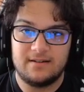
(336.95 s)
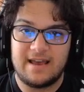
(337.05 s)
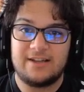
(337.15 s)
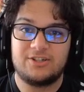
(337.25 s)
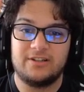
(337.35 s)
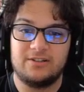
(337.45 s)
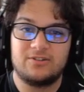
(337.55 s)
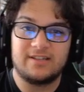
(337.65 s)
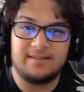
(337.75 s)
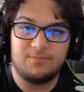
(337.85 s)
Actually, it
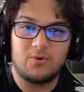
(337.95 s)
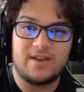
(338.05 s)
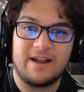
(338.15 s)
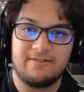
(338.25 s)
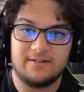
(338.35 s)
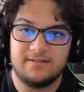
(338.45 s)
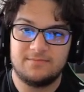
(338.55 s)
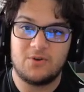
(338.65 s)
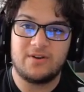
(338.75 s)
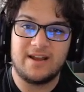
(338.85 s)
looks like Mogera.
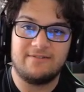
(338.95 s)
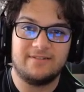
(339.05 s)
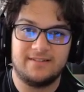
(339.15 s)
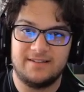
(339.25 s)
Mogera